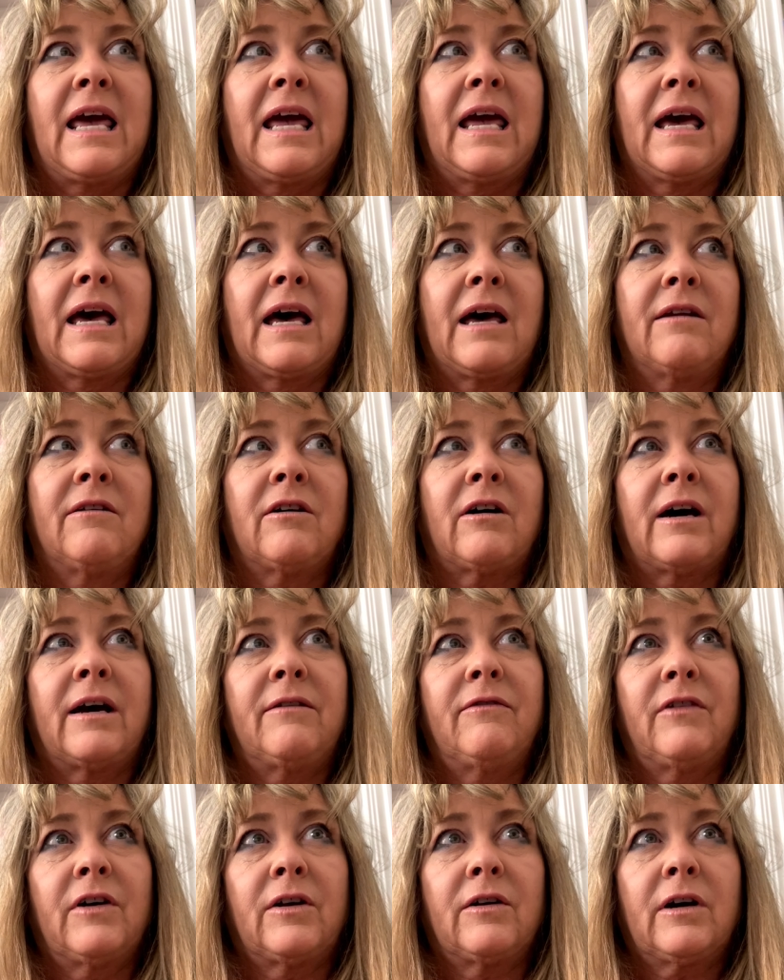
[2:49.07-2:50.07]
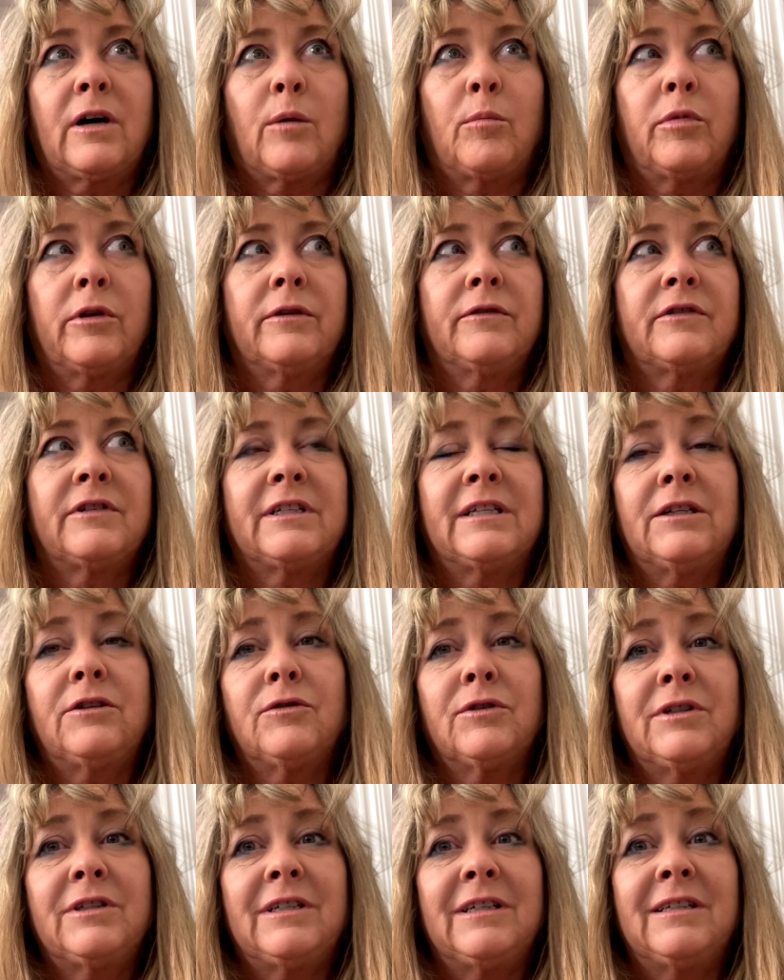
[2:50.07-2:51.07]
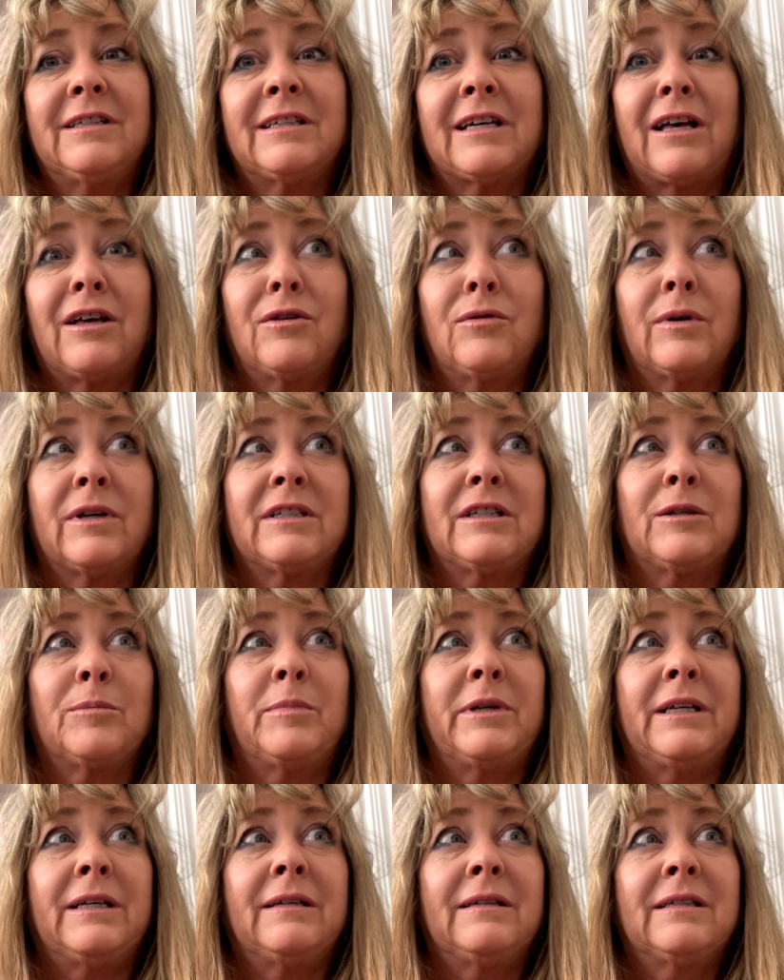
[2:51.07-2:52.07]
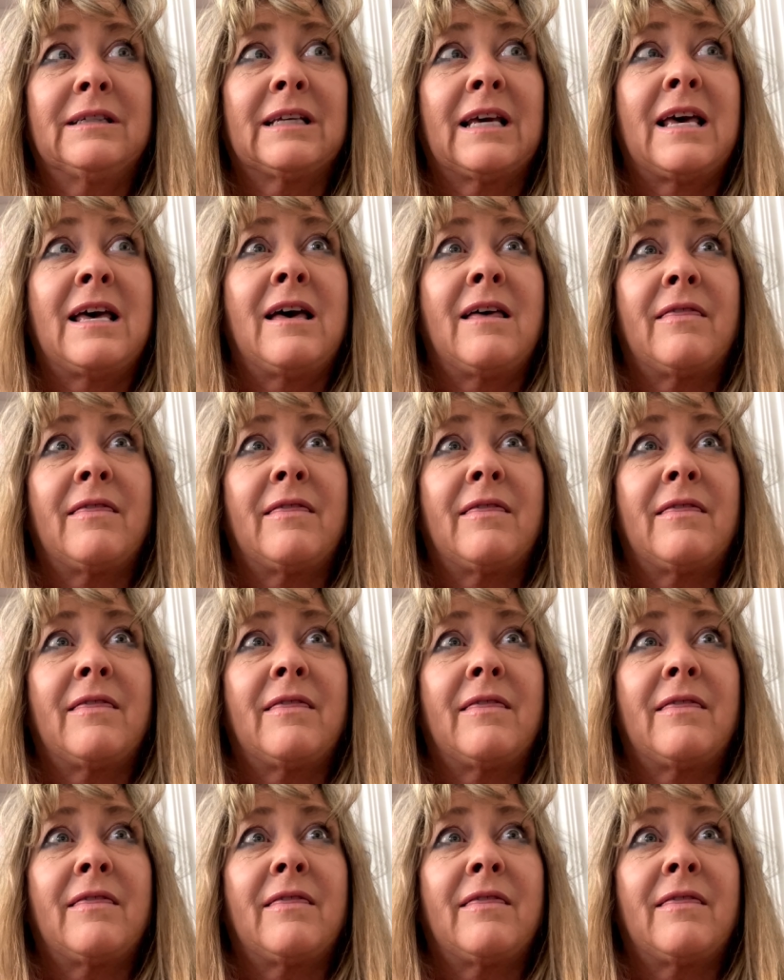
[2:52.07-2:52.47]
and I found a couple of citrusy salad recipes